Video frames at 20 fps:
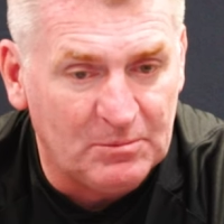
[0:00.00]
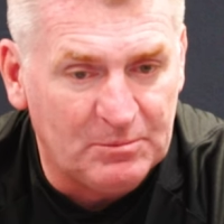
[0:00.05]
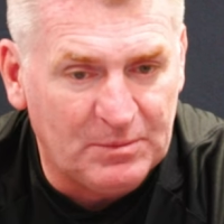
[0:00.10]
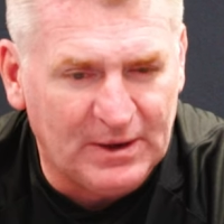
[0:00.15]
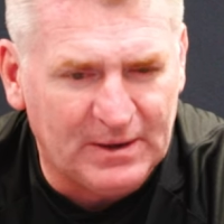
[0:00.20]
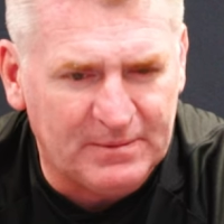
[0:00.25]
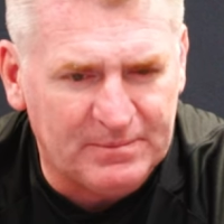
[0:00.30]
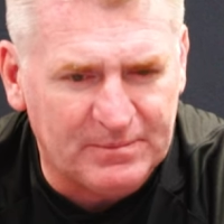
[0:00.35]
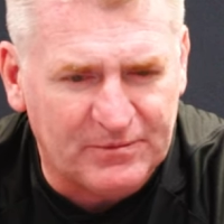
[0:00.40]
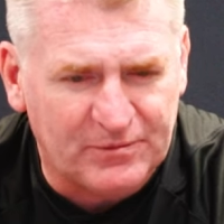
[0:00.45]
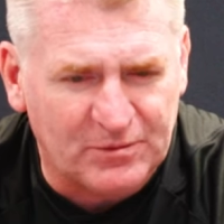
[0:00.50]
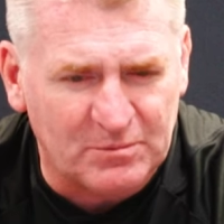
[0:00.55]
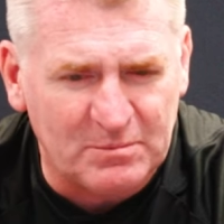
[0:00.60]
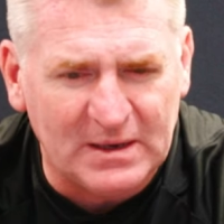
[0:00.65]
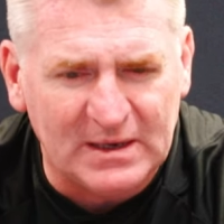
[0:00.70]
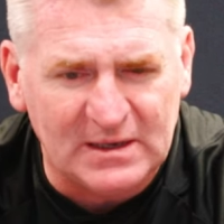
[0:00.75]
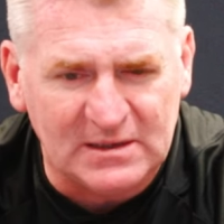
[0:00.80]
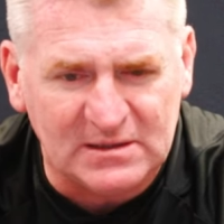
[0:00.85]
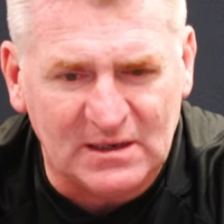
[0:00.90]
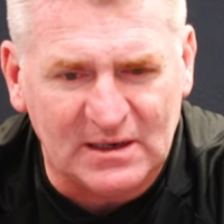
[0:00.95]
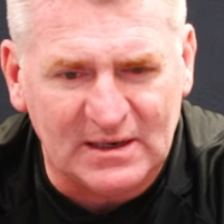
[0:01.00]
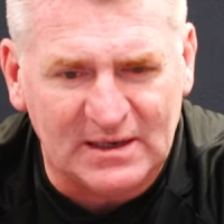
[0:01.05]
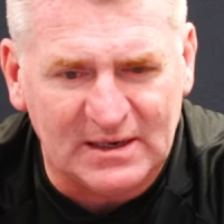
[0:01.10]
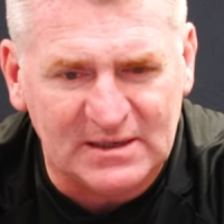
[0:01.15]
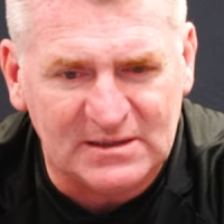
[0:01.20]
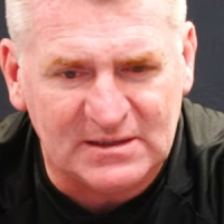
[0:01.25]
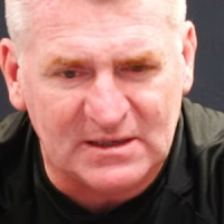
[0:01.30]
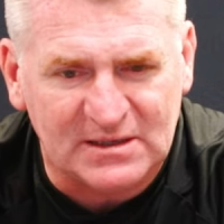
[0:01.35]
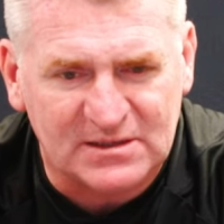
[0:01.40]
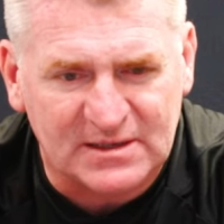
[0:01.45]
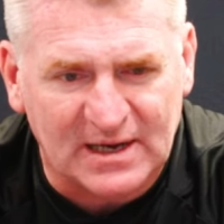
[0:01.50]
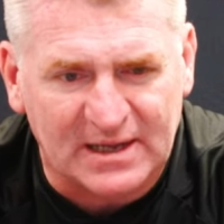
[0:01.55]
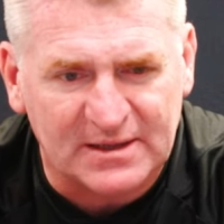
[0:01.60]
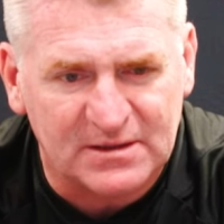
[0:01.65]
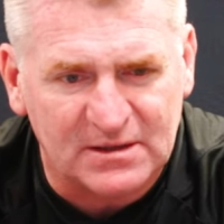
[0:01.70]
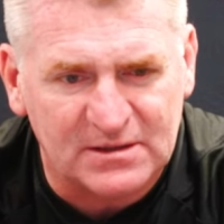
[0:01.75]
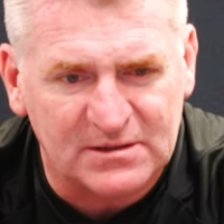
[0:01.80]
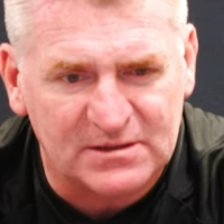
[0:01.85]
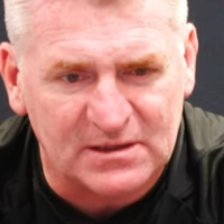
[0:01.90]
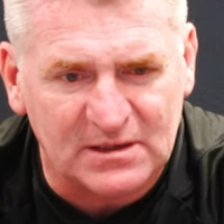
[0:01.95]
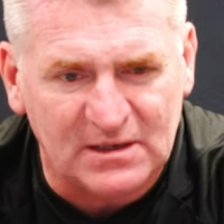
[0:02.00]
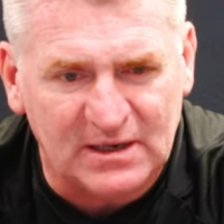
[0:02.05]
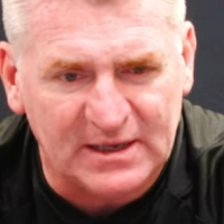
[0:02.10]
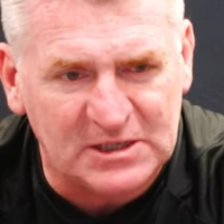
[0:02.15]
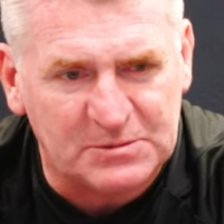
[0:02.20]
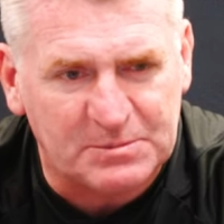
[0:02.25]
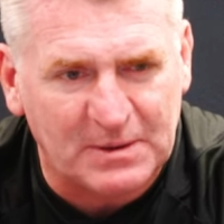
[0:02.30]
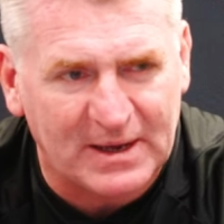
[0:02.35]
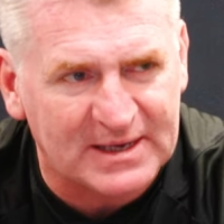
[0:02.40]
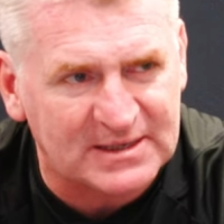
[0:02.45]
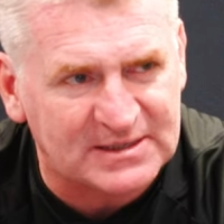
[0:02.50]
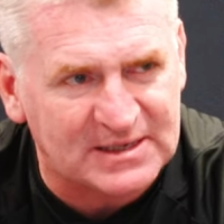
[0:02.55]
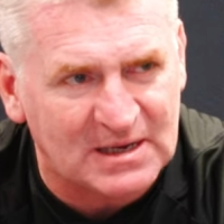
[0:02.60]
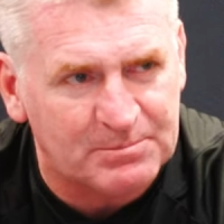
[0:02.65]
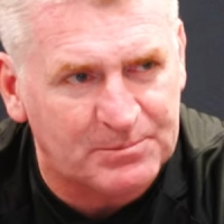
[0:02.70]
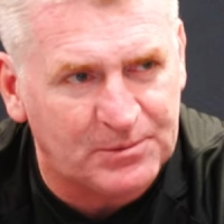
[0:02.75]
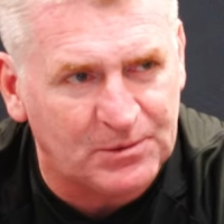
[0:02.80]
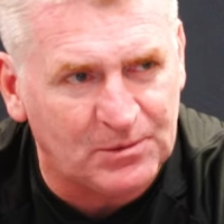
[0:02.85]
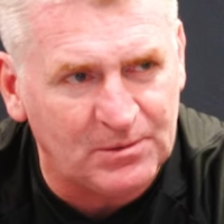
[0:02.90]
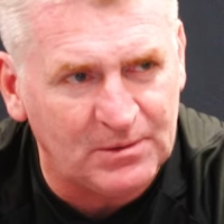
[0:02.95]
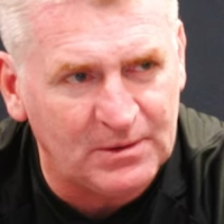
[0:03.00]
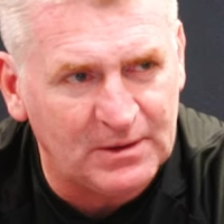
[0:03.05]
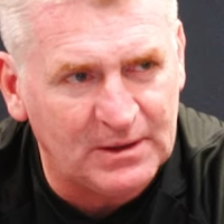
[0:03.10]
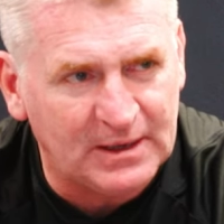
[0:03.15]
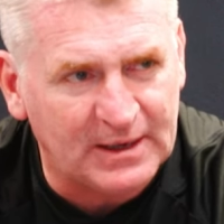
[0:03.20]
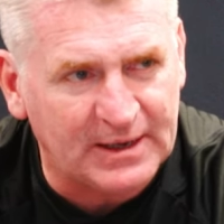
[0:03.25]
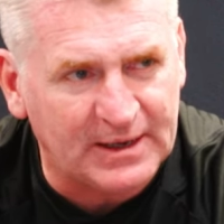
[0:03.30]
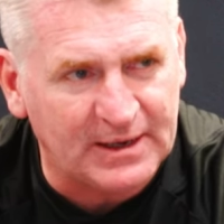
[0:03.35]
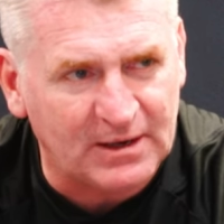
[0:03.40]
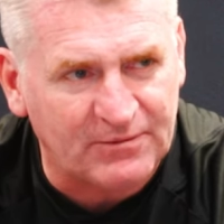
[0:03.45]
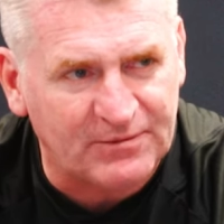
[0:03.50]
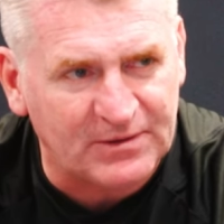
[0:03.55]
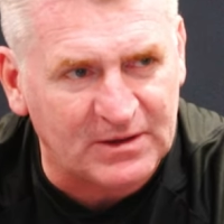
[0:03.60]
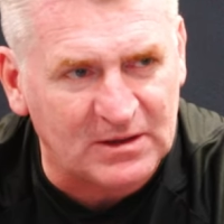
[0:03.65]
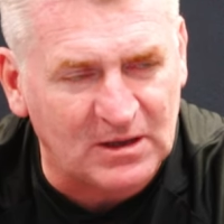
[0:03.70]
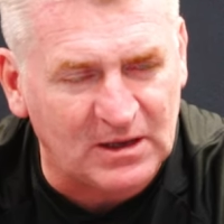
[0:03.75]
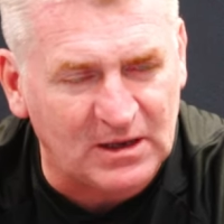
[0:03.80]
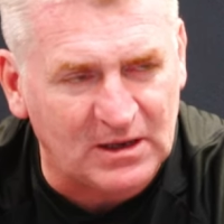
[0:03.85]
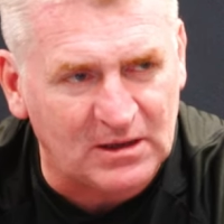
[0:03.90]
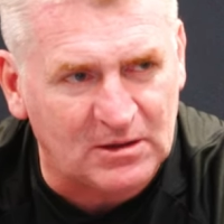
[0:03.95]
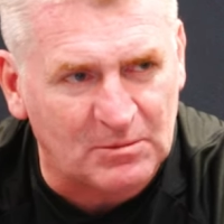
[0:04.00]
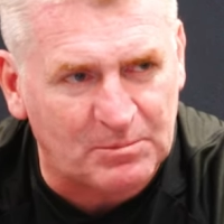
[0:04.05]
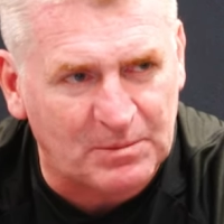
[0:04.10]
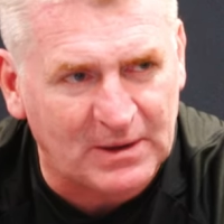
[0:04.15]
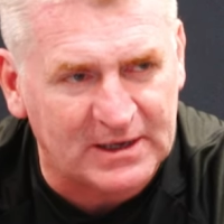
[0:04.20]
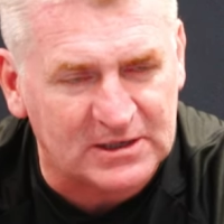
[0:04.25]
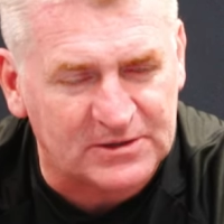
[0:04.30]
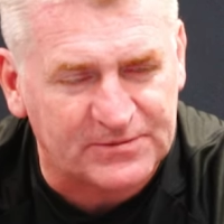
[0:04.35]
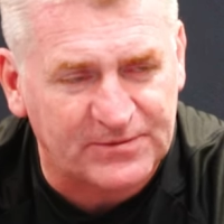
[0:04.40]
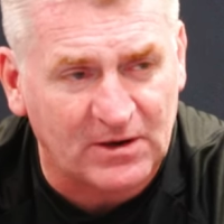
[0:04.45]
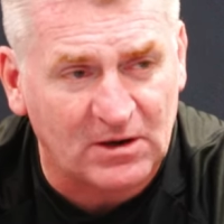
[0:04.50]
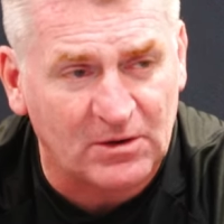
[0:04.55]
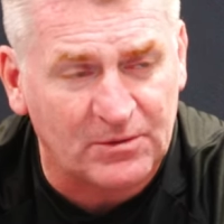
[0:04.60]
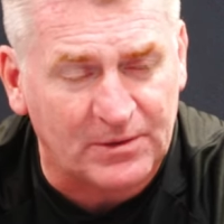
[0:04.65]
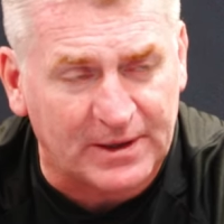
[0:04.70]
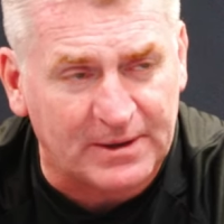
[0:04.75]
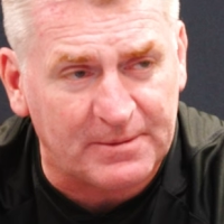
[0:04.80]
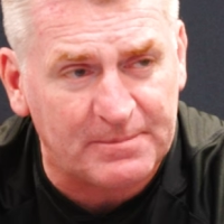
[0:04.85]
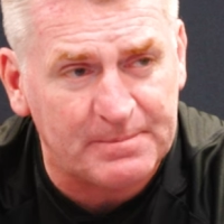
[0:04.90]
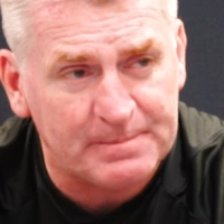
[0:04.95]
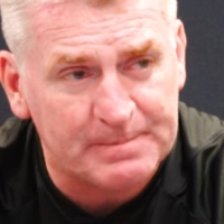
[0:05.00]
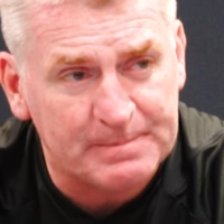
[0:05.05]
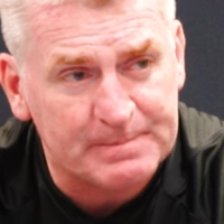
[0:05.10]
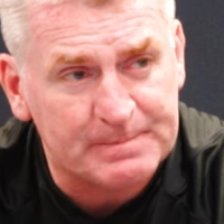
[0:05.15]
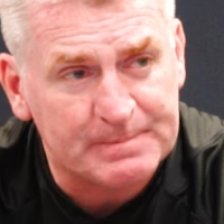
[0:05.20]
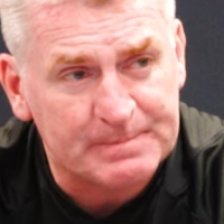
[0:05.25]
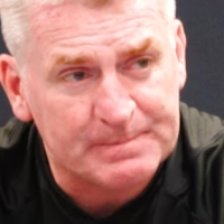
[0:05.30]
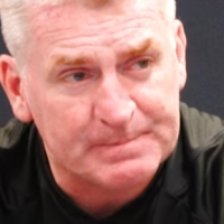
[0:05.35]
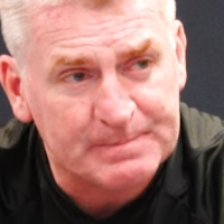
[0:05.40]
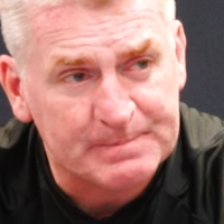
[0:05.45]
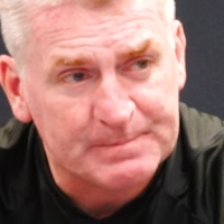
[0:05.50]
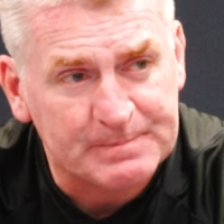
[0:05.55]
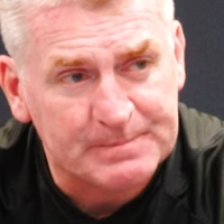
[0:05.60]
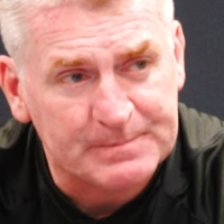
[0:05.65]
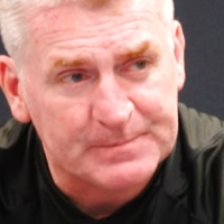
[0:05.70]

But for me, it is his standards. He leads by example, and I think the, the players follow that when